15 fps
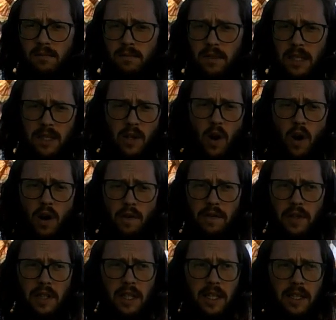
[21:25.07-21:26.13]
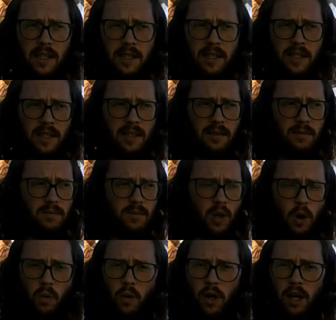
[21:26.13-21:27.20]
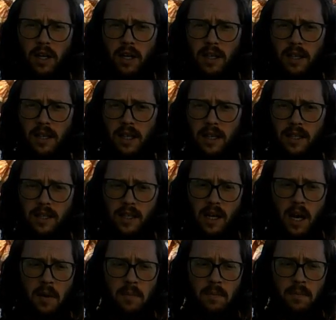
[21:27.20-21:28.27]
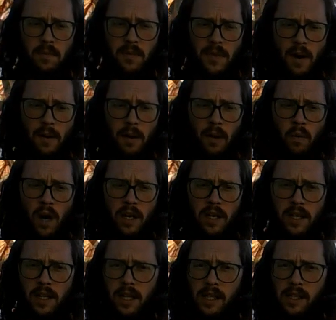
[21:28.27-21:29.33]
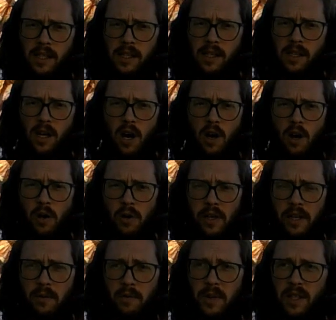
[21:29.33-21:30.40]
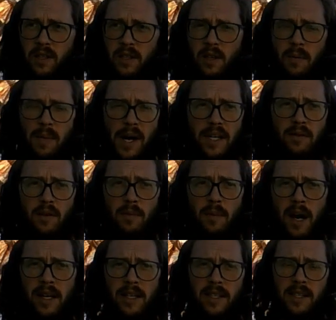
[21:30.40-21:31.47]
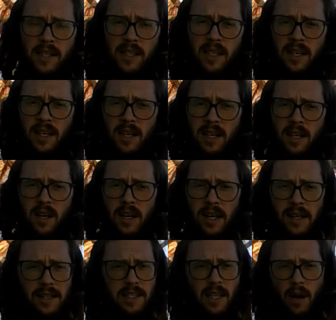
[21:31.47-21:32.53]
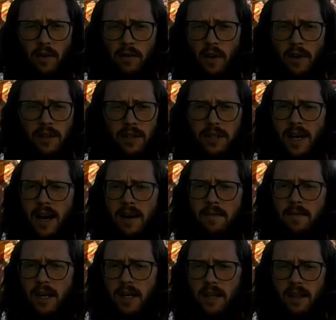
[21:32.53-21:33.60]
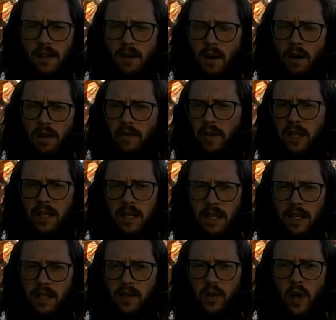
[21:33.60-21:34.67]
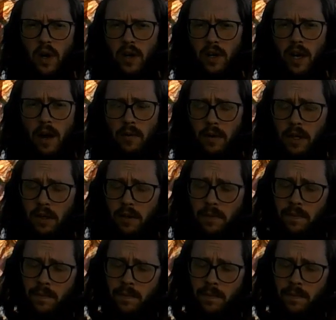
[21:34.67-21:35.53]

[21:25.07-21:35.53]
dissolve and things don't work and things come that we want and things go, and the mind reminds itself all the time that all of these things are not real.